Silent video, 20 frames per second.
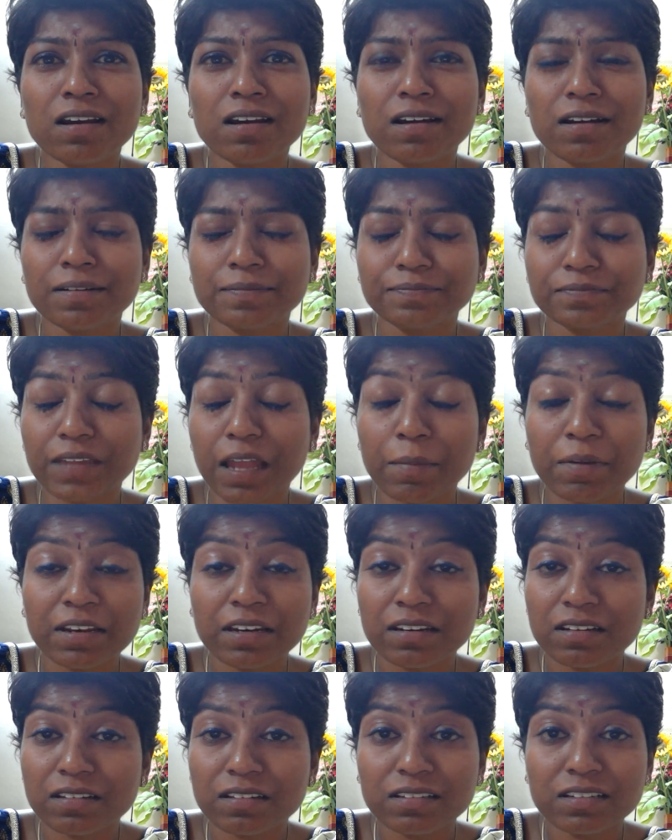
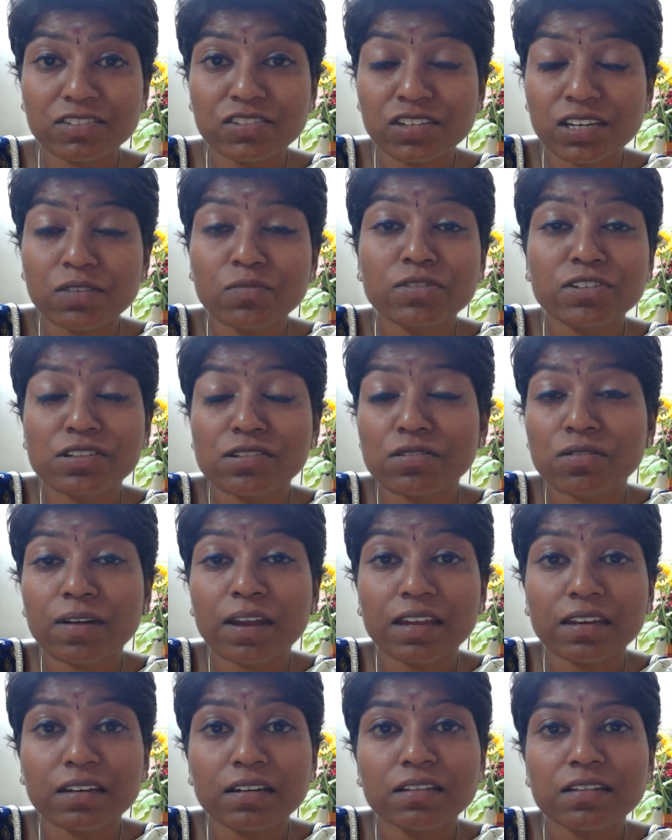the gene which is
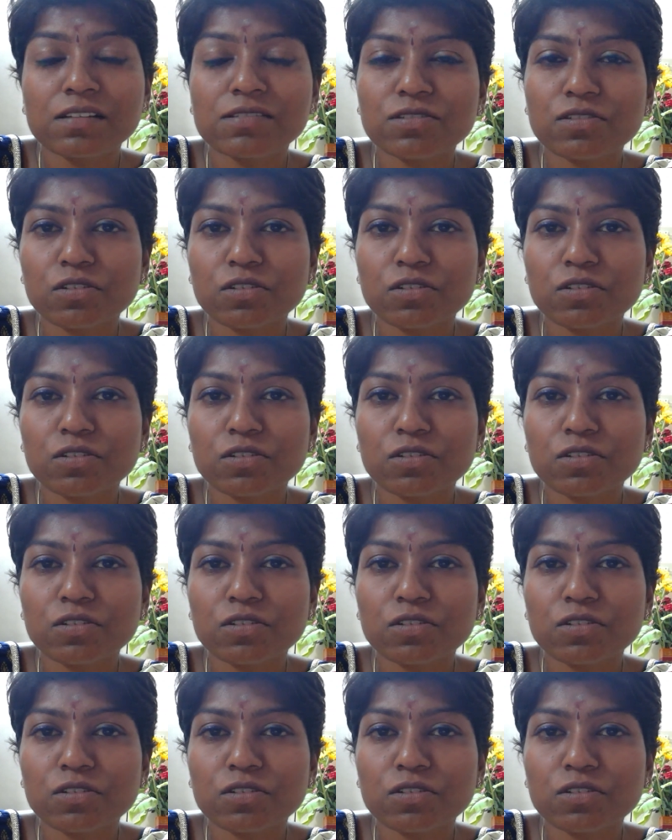located in this